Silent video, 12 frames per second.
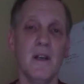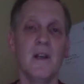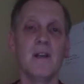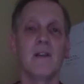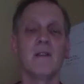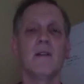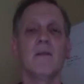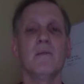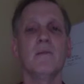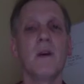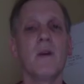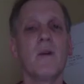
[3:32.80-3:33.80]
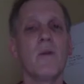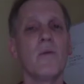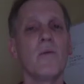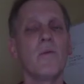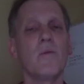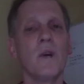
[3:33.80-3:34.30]
So
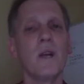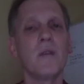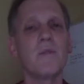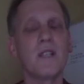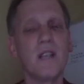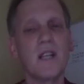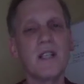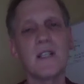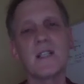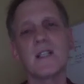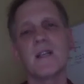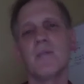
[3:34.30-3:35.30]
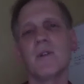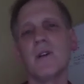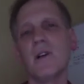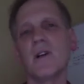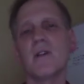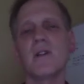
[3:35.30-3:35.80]
what I'm suggesting is that
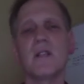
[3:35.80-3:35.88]
bloggers,